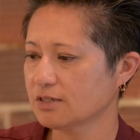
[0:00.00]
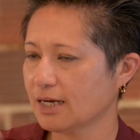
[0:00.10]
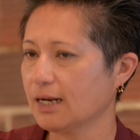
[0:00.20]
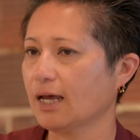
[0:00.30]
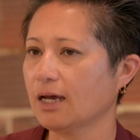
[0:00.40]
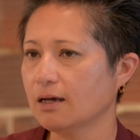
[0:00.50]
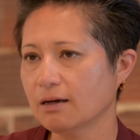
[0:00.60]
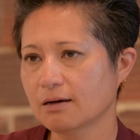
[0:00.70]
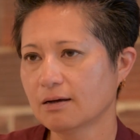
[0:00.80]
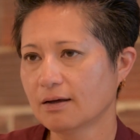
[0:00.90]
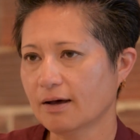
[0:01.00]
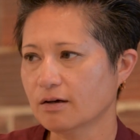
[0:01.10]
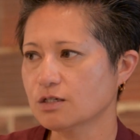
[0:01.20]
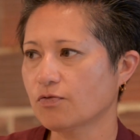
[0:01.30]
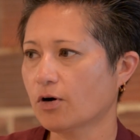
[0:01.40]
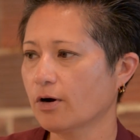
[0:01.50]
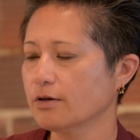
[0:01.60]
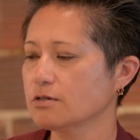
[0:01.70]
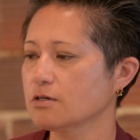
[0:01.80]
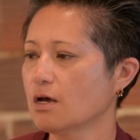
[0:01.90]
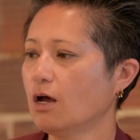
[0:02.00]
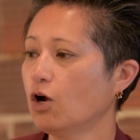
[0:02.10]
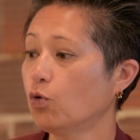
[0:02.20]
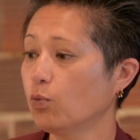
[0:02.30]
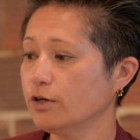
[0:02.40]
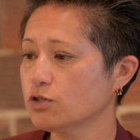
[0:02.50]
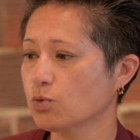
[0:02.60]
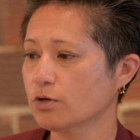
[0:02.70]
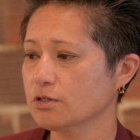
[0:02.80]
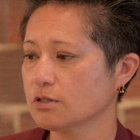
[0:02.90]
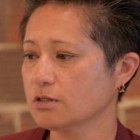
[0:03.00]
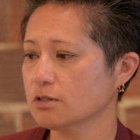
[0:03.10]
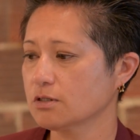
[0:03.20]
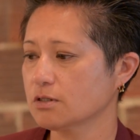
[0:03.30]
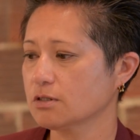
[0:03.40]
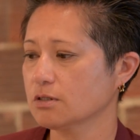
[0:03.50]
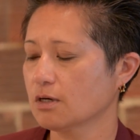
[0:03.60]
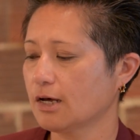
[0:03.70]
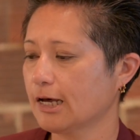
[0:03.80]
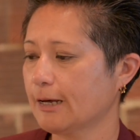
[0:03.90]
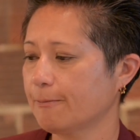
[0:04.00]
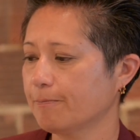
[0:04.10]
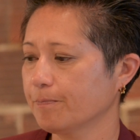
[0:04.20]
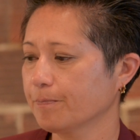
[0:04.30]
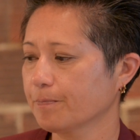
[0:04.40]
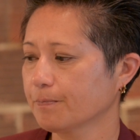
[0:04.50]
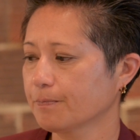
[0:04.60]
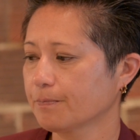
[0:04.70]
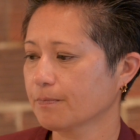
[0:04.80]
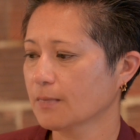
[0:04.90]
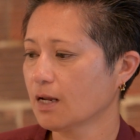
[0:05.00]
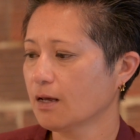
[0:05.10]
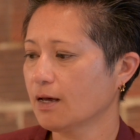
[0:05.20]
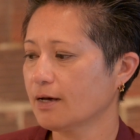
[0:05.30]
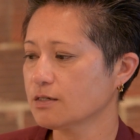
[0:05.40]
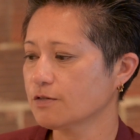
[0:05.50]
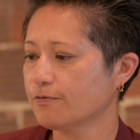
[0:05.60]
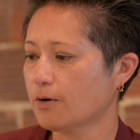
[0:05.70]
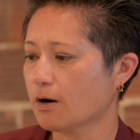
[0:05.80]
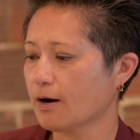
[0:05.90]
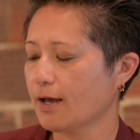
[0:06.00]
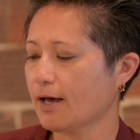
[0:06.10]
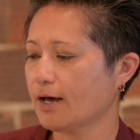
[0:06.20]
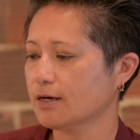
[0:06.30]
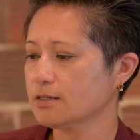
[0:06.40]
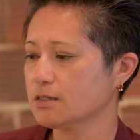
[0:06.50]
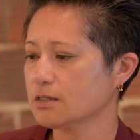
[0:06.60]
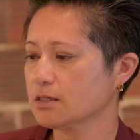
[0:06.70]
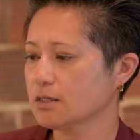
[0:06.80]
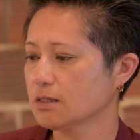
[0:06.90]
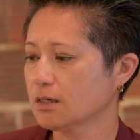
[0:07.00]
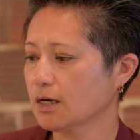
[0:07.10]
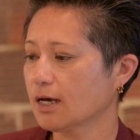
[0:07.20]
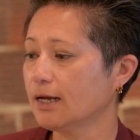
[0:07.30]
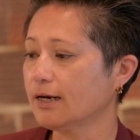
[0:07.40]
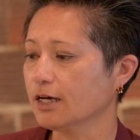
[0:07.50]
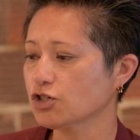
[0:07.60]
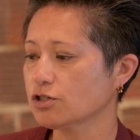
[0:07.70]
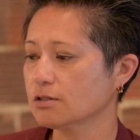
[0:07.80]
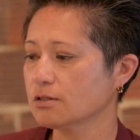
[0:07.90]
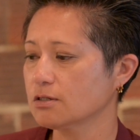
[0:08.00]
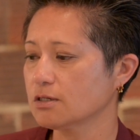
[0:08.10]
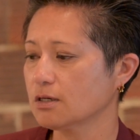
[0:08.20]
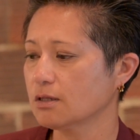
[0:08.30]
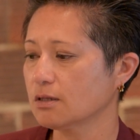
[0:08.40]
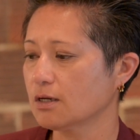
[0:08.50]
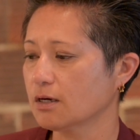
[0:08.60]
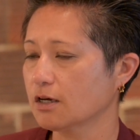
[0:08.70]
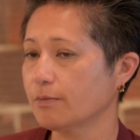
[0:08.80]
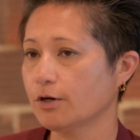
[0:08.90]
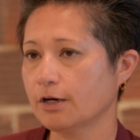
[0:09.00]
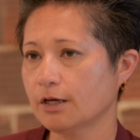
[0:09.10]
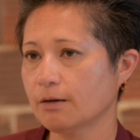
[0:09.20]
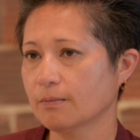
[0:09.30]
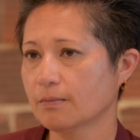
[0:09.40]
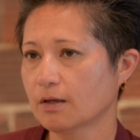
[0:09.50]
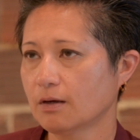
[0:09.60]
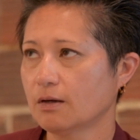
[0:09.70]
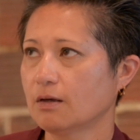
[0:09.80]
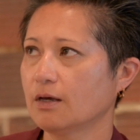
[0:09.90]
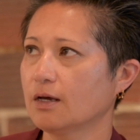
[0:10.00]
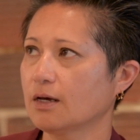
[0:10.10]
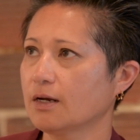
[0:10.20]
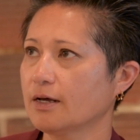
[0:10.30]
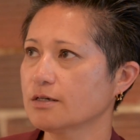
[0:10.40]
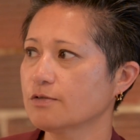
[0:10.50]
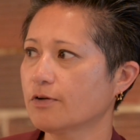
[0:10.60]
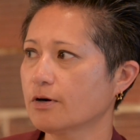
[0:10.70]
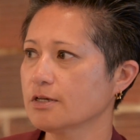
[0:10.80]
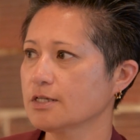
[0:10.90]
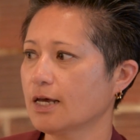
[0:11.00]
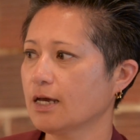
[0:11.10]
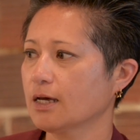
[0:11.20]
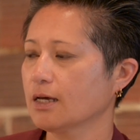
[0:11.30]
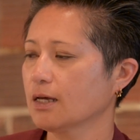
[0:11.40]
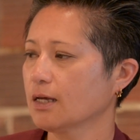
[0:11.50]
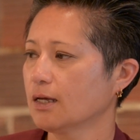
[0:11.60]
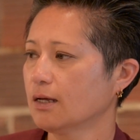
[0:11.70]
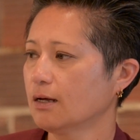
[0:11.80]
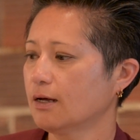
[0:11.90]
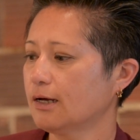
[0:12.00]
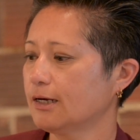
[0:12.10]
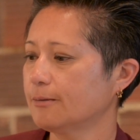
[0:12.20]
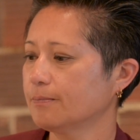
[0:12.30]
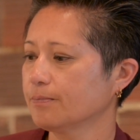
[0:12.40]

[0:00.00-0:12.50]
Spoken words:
today as far as resources, as far as connections in the community, and as far as like, I